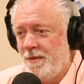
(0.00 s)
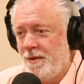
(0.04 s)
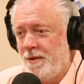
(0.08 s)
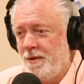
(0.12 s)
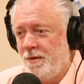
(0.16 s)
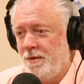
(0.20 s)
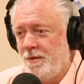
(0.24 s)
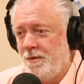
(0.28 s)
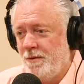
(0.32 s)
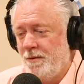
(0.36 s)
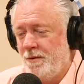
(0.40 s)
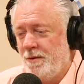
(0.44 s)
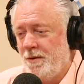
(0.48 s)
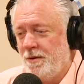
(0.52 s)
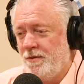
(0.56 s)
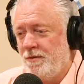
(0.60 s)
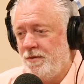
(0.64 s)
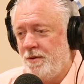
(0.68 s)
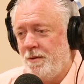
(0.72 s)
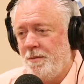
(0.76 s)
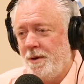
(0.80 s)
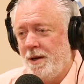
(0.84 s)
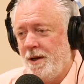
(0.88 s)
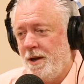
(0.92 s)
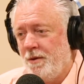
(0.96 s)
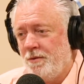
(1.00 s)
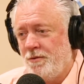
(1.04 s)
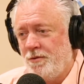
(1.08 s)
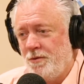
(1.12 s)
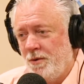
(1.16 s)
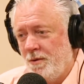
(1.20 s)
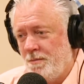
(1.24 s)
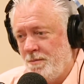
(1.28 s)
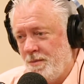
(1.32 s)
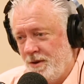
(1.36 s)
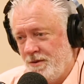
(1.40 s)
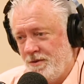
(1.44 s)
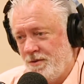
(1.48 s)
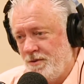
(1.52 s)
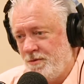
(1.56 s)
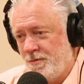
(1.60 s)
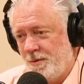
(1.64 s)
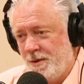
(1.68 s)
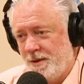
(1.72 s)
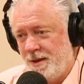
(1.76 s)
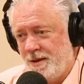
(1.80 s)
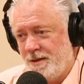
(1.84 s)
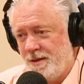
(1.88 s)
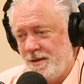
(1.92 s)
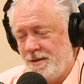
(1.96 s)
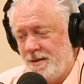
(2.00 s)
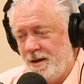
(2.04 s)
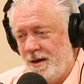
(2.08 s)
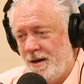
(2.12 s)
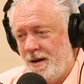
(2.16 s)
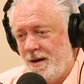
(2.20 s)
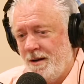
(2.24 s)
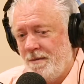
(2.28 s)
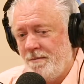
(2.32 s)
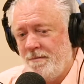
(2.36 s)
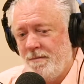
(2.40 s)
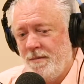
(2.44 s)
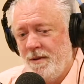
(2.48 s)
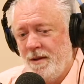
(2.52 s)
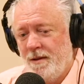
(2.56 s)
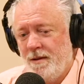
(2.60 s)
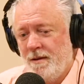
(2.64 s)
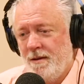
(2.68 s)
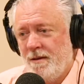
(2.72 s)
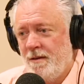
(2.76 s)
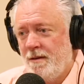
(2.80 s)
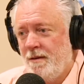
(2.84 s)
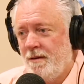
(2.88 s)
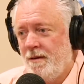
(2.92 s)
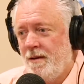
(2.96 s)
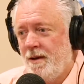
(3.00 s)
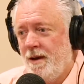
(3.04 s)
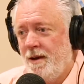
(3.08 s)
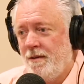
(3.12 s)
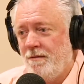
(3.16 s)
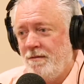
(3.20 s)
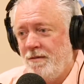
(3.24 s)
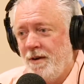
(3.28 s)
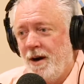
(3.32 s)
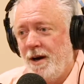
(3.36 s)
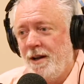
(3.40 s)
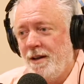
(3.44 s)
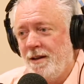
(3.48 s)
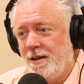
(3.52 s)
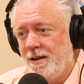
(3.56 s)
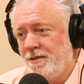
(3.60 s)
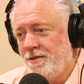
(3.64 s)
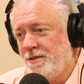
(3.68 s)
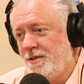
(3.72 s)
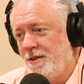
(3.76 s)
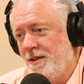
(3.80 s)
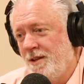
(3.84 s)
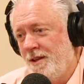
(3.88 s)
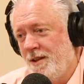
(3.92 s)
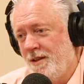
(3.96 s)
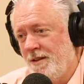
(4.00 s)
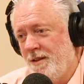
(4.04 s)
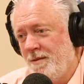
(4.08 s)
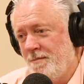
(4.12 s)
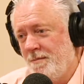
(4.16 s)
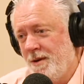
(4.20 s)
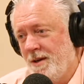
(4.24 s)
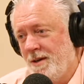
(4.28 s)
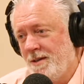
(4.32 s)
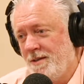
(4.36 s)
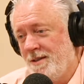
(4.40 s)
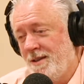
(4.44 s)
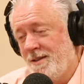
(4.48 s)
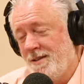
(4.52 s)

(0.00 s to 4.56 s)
who was somebody I was doing business with at the time, invited us to the Olympics.